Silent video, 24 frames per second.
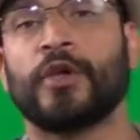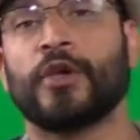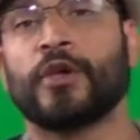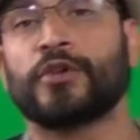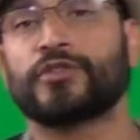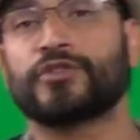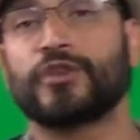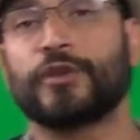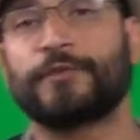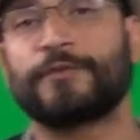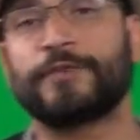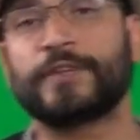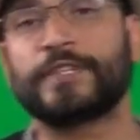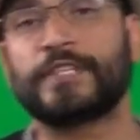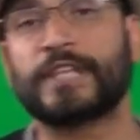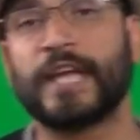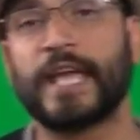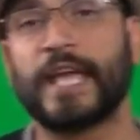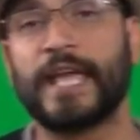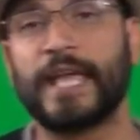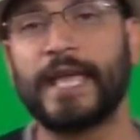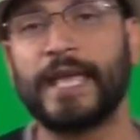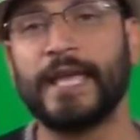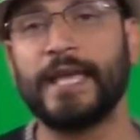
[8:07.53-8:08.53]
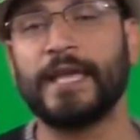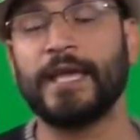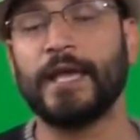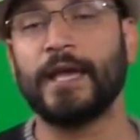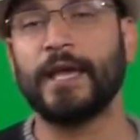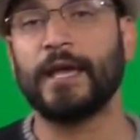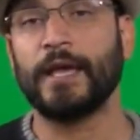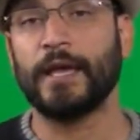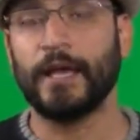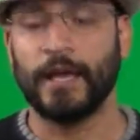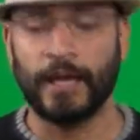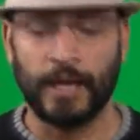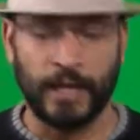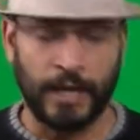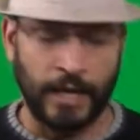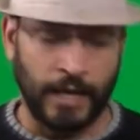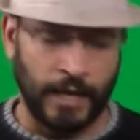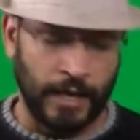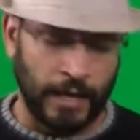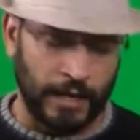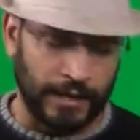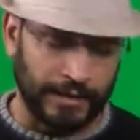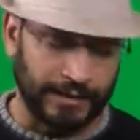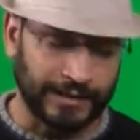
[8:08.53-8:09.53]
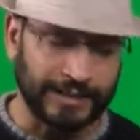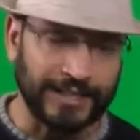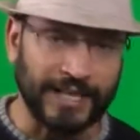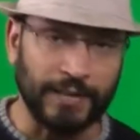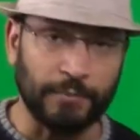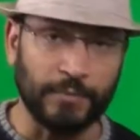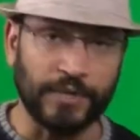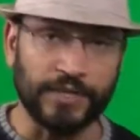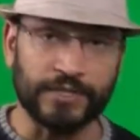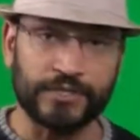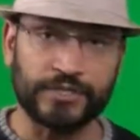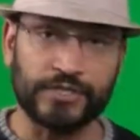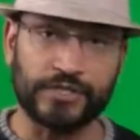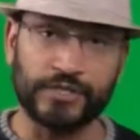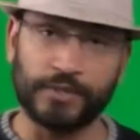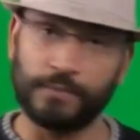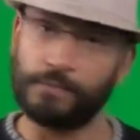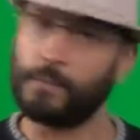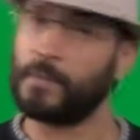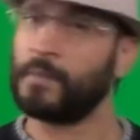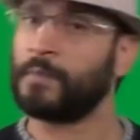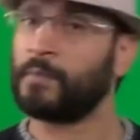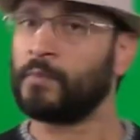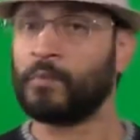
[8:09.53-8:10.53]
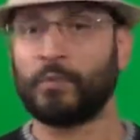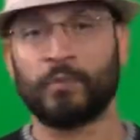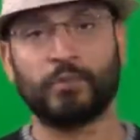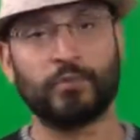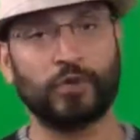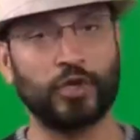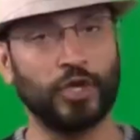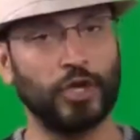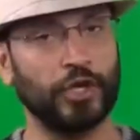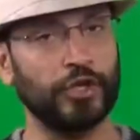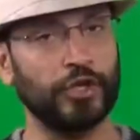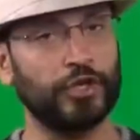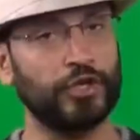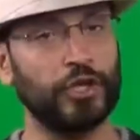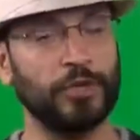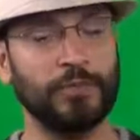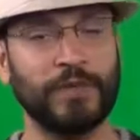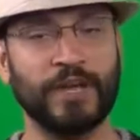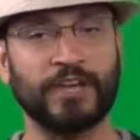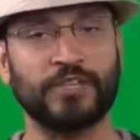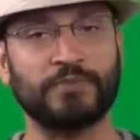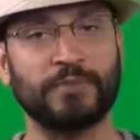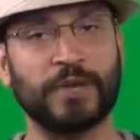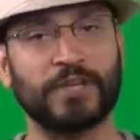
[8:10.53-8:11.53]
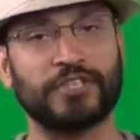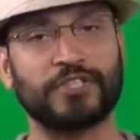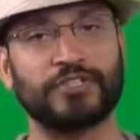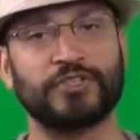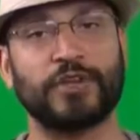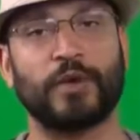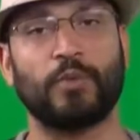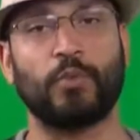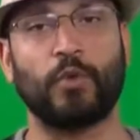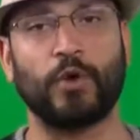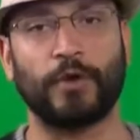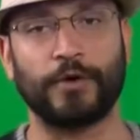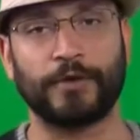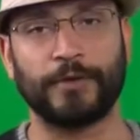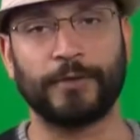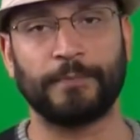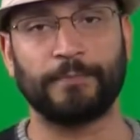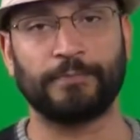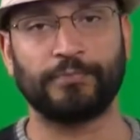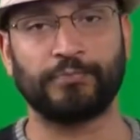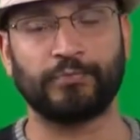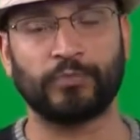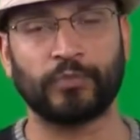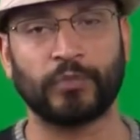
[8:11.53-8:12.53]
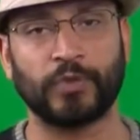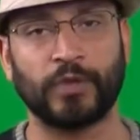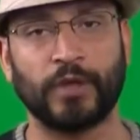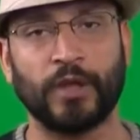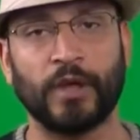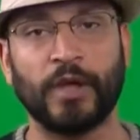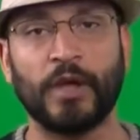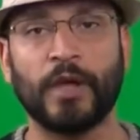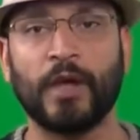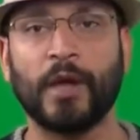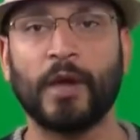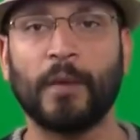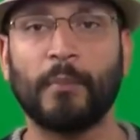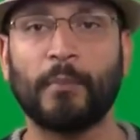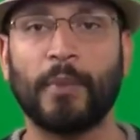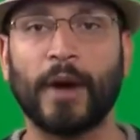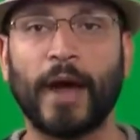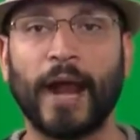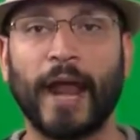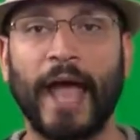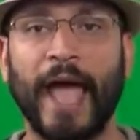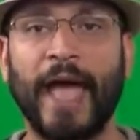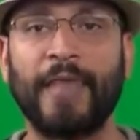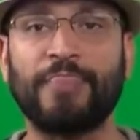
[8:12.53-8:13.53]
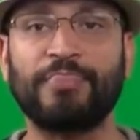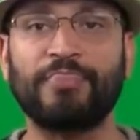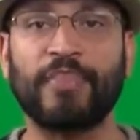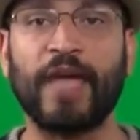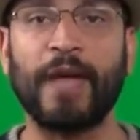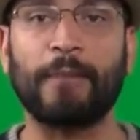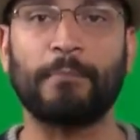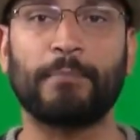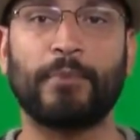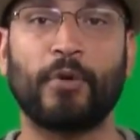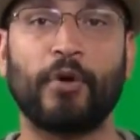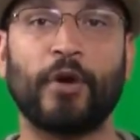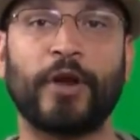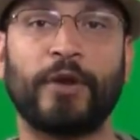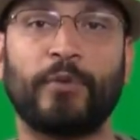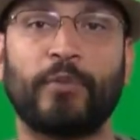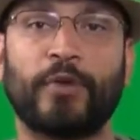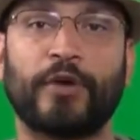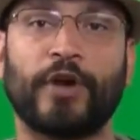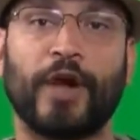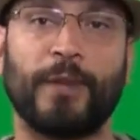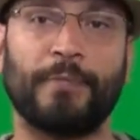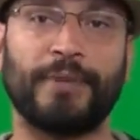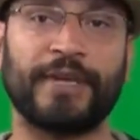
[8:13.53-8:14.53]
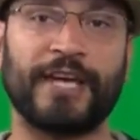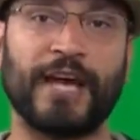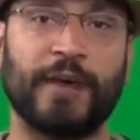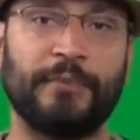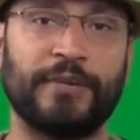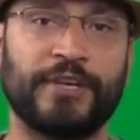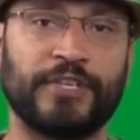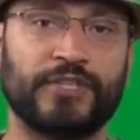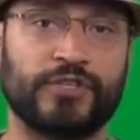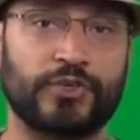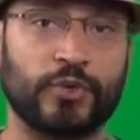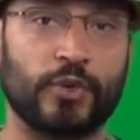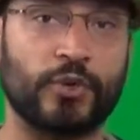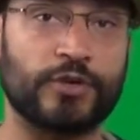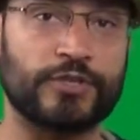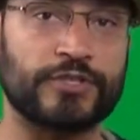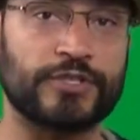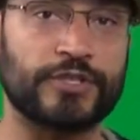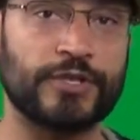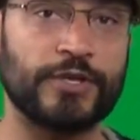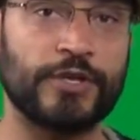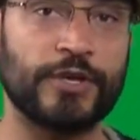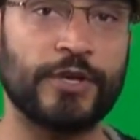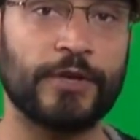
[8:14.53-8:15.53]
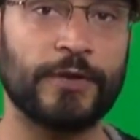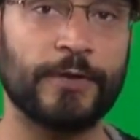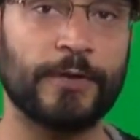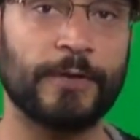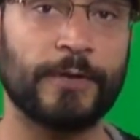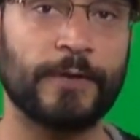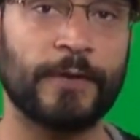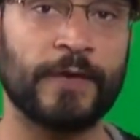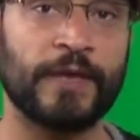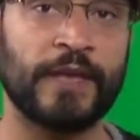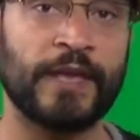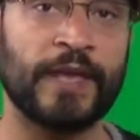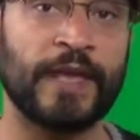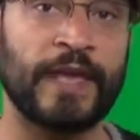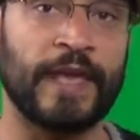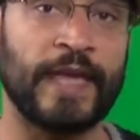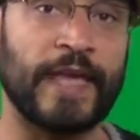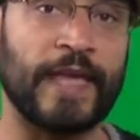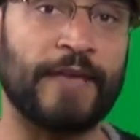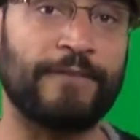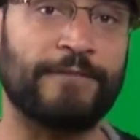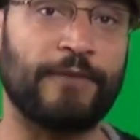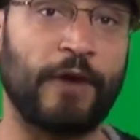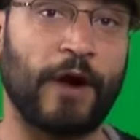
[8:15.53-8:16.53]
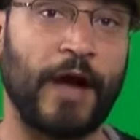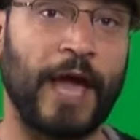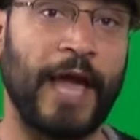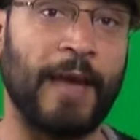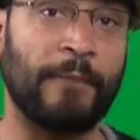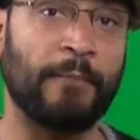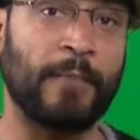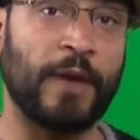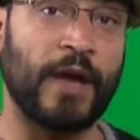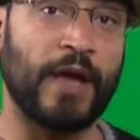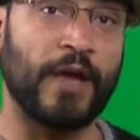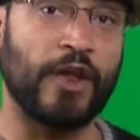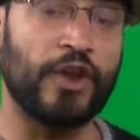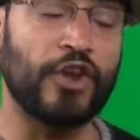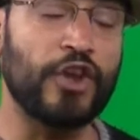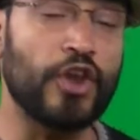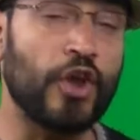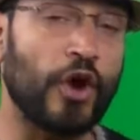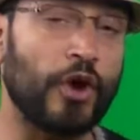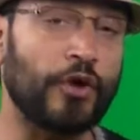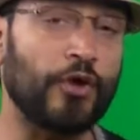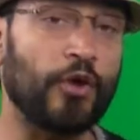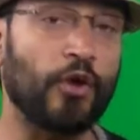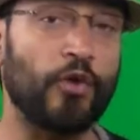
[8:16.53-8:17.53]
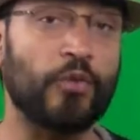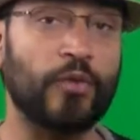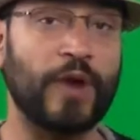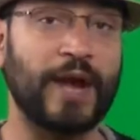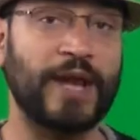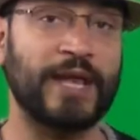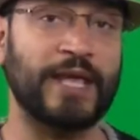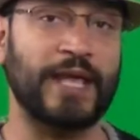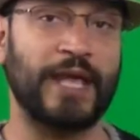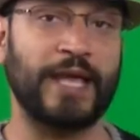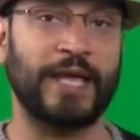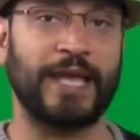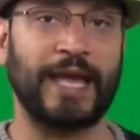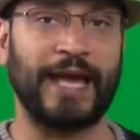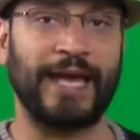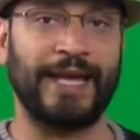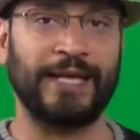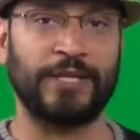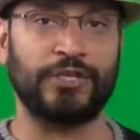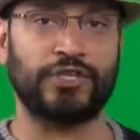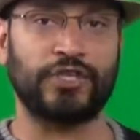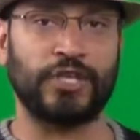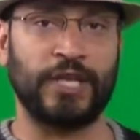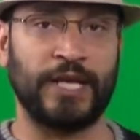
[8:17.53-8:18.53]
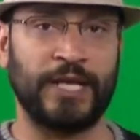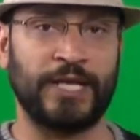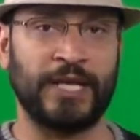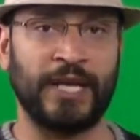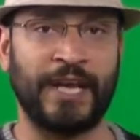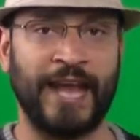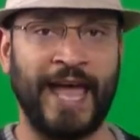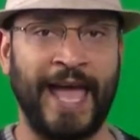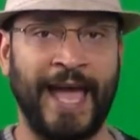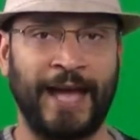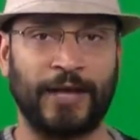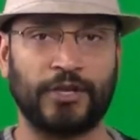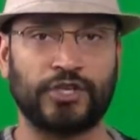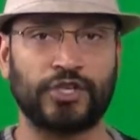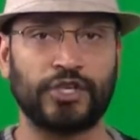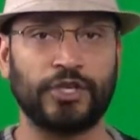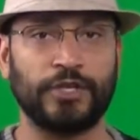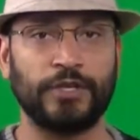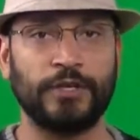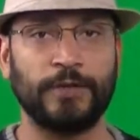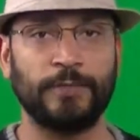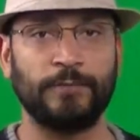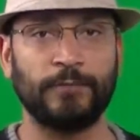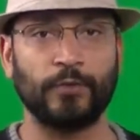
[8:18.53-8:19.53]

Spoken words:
So fatigue limits can accumulate as much as I want. But at that point when I become exhausted, if I am not already engaged in an action